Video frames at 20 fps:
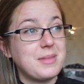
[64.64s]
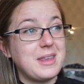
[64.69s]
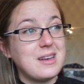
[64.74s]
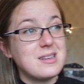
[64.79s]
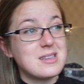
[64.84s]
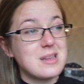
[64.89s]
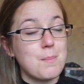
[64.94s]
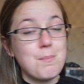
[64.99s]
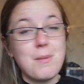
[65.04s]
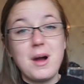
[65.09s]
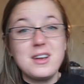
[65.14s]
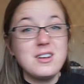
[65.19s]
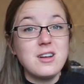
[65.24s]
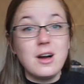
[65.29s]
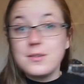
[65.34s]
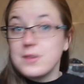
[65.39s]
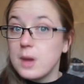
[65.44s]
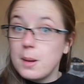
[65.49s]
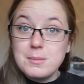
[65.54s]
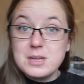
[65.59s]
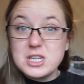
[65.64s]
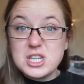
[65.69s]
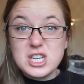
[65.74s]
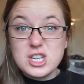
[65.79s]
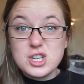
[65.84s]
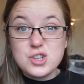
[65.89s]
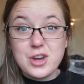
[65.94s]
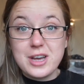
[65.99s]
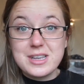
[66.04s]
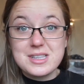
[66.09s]
things that might not got much
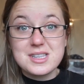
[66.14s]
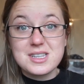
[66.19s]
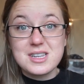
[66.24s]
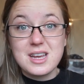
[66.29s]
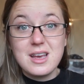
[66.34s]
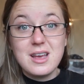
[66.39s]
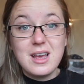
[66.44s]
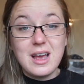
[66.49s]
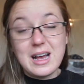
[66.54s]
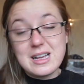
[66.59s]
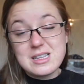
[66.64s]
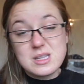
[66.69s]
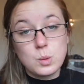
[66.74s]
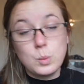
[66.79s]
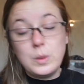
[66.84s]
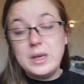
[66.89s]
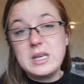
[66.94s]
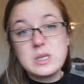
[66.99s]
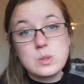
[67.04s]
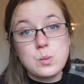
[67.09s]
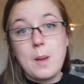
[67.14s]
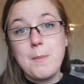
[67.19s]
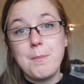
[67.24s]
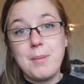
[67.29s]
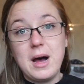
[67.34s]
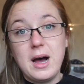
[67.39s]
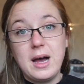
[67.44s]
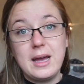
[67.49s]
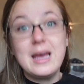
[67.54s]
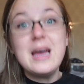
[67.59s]
interest as the weeks went
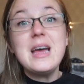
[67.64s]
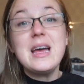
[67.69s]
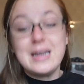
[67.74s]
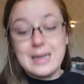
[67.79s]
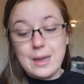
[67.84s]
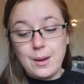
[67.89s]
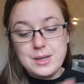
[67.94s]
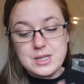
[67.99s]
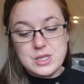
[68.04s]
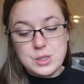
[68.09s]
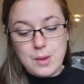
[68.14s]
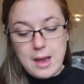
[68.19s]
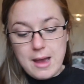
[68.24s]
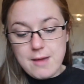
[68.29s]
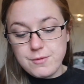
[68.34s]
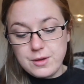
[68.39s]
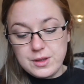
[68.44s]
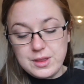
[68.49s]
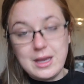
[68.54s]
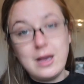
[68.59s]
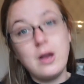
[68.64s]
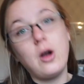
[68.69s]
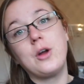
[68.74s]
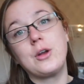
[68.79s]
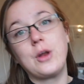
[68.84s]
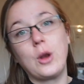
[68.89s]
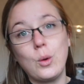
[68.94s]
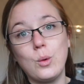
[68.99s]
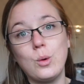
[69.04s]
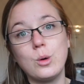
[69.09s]
by. Now I do everything on
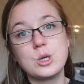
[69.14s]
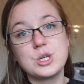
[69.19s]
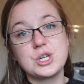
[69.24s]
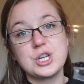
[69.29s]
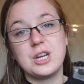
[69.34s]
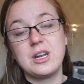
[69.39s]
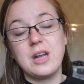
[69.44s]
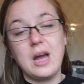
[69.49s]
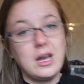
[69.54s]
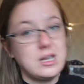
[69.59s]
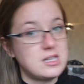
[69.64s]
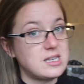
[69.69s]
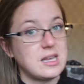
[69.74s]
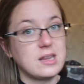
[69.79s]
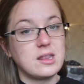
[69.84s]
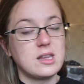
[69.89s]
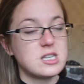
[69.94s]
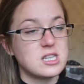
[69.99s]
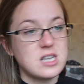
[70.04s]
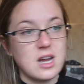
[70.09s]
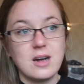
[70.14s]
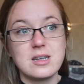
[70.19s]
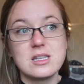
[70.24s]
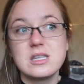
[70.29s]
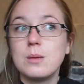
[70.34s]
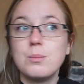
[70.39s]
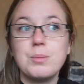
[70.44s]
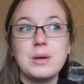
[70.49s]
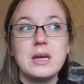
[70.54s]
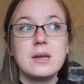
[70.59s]
an auction. I set the
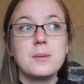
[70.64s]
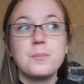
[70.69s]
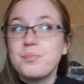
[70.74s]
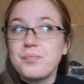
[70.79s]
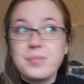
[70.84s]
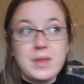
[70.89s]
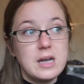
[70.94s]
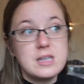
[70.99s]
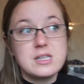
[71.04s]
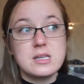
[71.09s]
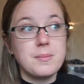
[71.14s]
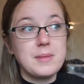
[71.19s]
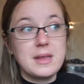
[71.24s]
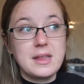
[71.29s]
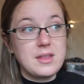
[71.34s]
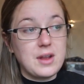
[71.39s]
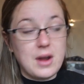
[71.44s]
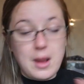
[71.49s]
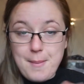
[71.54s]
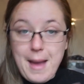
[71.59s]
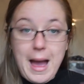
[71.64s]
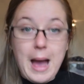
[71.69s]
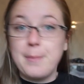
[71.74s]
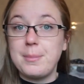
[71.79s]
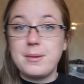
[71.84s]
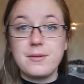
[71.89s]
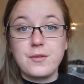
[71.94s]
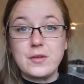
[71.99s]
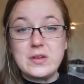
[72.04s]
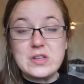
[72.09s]
starting bid at something that I'm
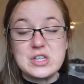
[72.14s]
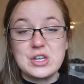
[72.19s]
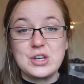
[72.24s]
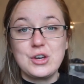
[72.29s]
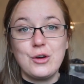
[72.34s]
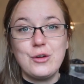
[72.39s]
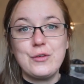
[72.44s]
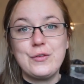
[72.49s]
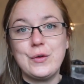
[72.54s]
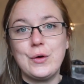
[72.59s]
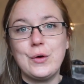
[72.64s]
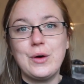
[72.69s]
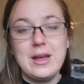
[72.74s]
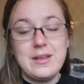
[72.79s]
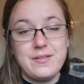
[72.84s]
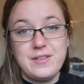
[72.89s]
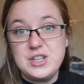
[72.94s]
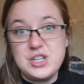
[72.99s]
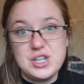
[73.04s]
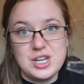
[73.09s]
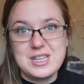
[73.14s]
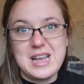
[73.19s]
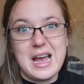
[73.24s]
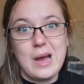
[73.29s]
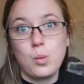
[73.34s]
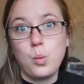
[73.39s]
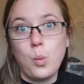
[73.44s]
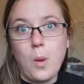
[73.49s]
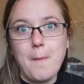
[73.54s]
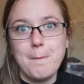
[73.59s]
happy for it to go for if it just
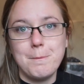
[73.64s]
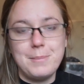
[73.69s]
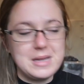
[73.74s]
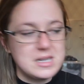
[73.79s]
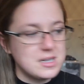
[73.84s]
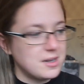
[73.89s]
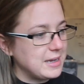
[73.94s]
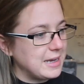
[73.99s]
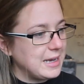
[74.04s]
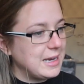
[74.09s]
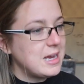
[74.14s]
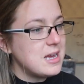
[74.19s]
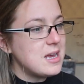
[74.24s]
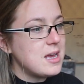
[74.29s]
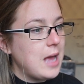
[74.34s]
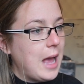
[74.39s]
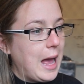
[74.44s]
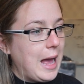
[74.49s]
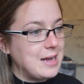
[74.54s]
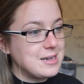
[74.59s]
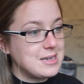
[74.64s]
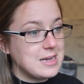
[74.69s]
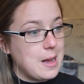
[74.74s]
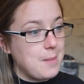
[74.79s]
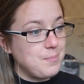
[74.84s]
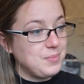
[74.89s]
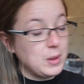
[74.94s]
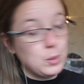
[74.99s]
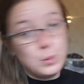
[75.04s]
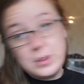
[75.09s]
had one bid on it,
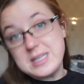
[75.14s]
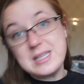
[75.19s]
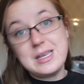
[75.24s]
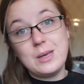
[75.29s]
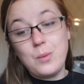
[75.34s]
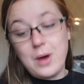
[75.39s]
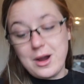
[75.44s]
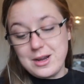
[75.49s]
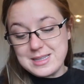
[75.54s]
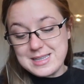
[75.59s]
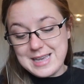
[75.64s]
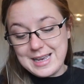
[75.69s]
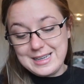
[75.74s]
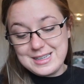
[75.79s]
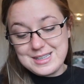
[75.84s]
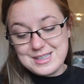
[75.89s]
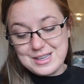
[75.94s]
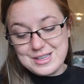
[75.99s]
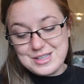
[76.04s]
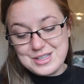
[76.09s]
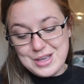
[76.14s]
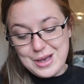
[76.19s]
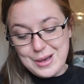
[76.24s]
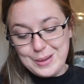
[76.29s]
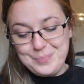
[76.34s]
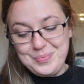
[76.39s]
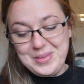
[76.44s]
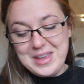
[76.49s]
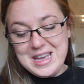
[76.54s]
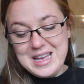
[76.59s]
and we see where it takes us.
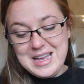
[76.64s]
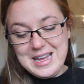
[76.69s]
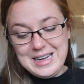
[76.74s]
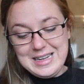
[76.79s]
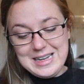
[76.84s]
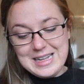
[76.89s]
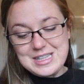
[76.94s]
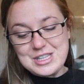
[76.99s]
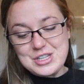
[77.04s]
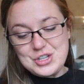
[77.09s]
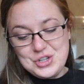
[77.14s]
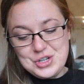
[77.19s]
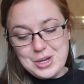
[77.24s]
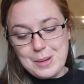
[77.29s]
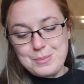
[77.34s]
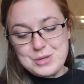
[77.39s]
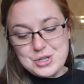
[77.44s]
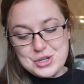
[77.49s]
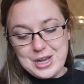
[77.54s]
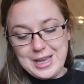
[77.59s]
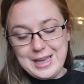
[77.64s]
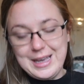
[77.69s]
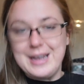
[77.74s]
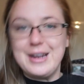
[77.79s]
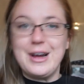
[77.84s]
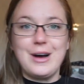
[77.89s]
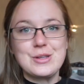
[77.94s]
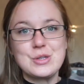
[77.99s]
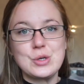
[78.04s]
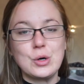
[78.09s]
So let's jump straight in.
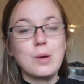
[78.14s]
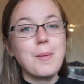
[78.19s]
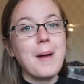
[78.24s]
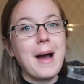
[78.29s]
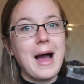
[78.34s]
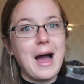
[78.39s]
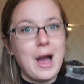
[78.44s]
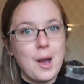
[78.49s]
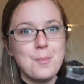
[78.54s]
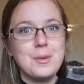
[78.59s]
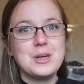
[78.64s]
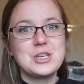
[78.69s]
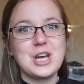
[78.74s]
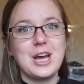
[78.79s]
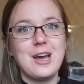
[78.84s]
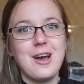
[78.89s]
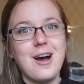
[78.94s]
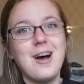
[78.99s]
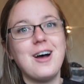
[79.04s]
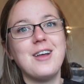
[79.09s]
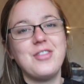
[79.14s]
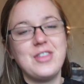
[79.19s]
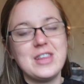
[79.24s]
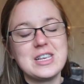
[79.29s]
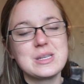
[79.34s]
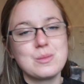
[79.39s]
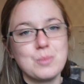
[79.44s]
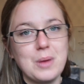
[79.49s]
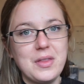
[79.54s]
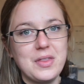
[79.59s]
I'll talk about how much I earned
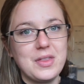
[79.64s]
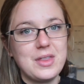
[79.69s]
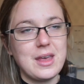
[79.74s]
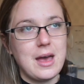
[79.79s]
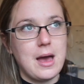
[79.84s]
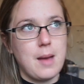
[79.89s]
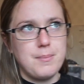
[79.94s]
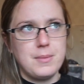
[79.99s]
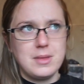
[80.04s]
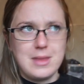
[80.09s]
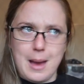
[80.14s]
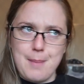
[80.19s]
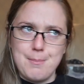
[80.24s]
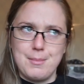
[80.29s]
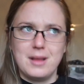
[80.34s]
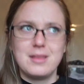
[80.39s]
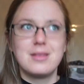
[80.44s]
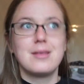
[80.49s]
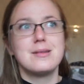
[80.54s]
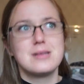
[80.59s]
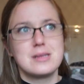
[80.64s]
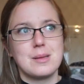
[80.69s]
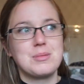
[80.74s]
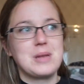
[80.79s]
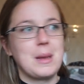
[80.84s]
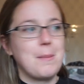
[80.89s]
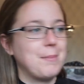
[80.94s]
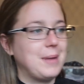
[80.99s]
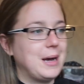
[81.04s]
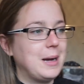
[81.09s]
this month, that month,
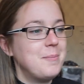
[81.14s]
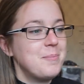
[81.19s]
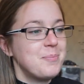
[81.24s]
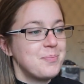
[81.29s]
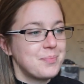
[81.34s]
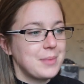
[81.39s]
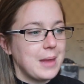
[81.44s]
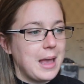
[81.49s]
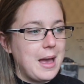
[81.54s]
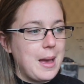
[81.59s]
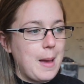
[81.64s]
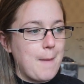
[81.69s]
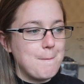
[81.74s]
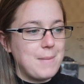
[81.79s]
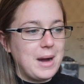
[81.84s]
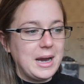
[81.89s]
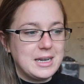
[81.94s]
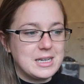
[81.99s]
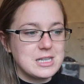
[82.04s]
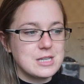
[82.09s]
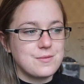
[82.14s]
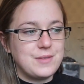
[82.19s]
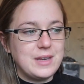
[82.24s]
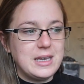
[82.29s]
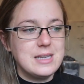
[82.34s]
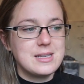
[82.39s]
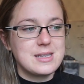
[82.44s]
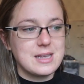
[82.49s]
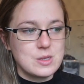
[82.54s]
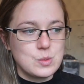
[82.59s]
September, minus
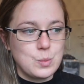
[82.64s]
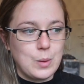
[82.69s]
fees as